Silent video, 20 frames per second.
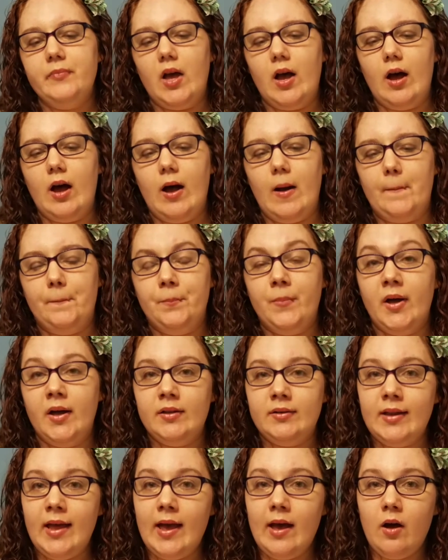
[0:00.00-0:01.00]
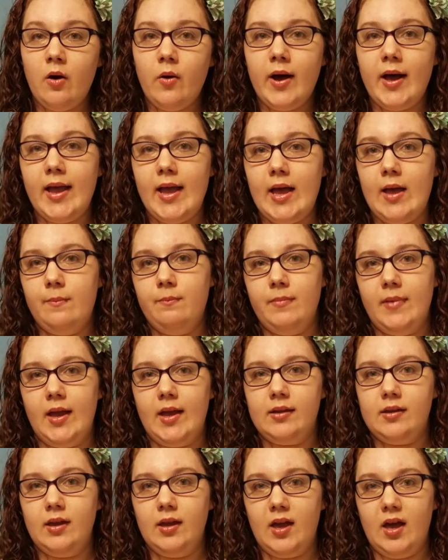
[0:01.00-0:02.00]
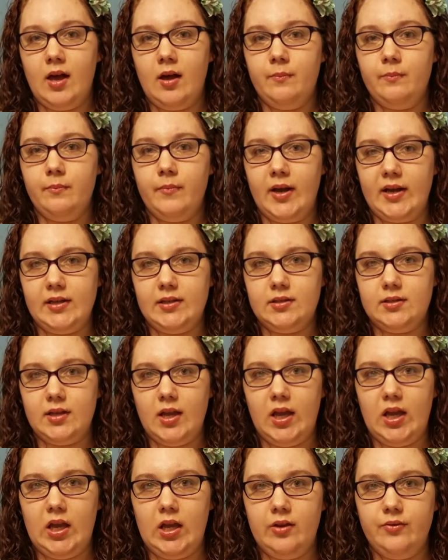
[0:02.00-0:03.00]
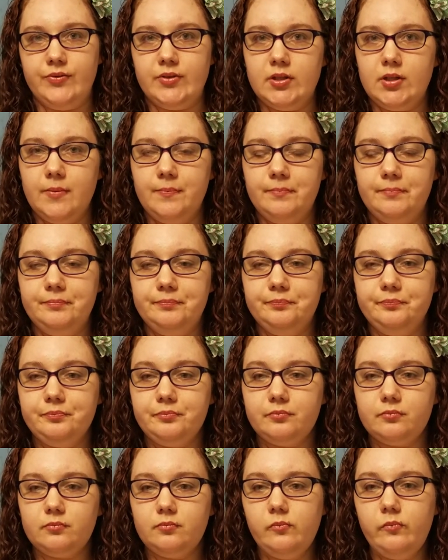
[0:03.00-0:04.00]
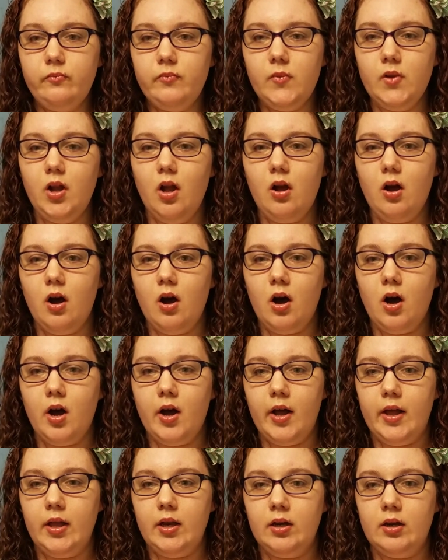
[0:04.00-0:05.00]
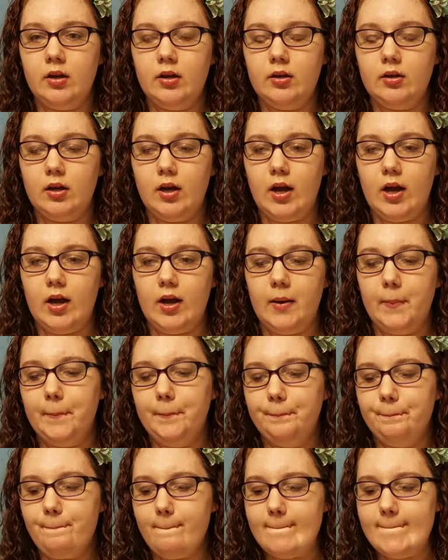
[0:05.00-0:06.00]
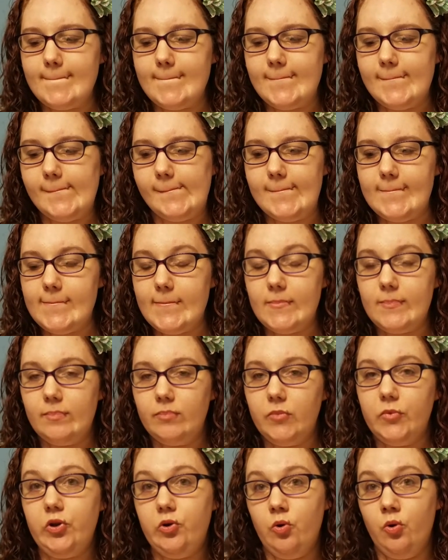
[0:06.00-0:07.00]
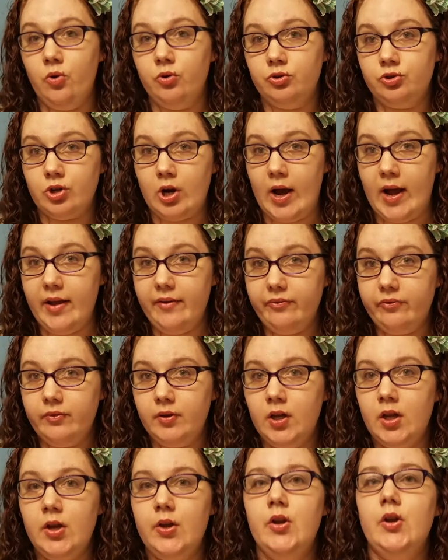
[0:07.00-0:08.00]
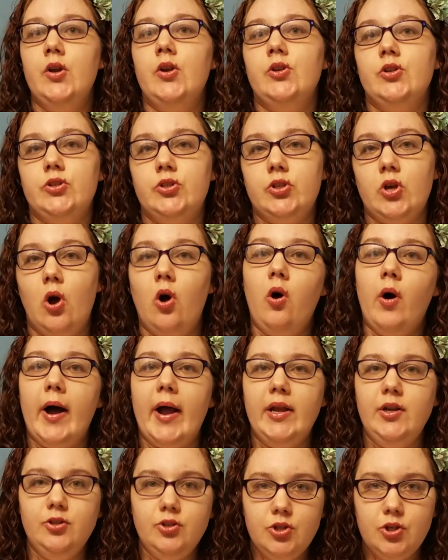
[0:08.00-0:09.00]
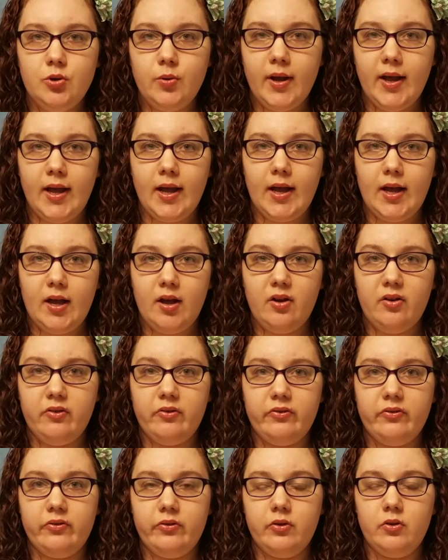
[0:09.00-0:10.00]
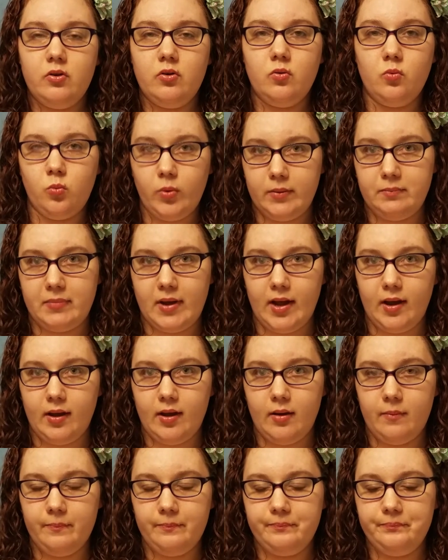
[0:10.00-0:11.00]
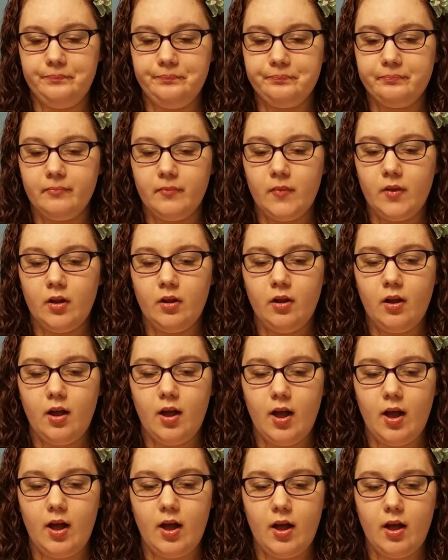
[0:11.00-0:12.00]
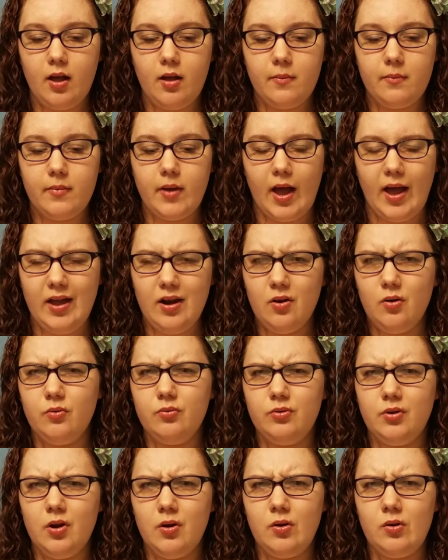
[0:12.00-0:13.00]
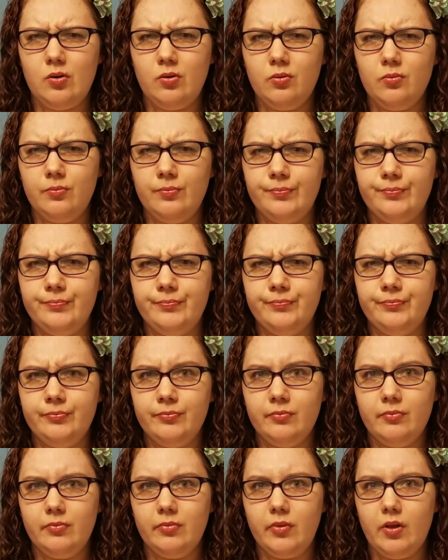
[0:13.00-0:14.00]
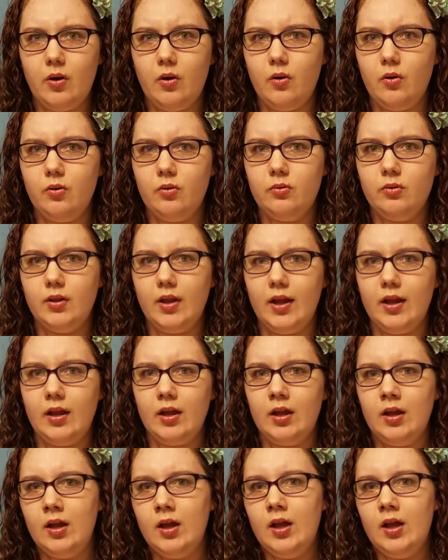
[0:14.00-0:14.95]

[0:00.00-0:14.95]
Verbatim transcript: Um, now I am backing up my saves on, um, Google Drive. So I do have one backup. Um, I don't know though, like,